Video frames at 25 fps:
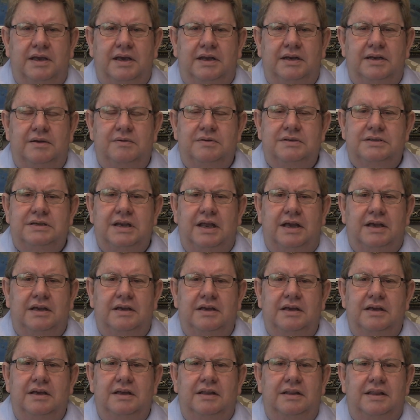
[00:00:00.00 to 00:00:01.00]
And he was like,
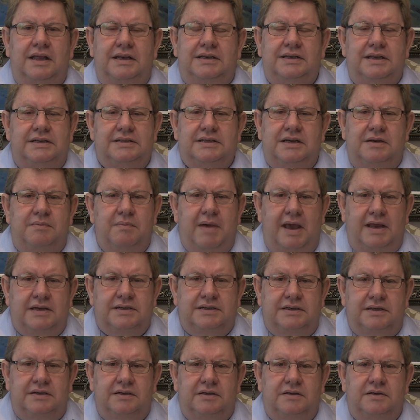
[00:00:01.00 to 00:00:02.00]
that doesn't
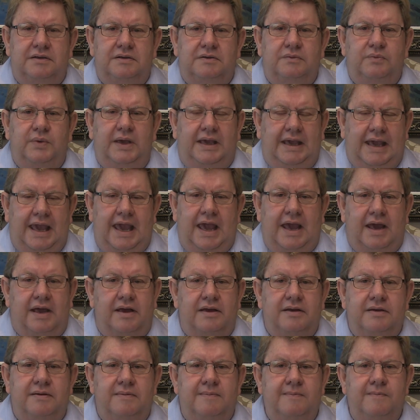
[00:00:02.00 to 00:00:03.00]
matter. We care.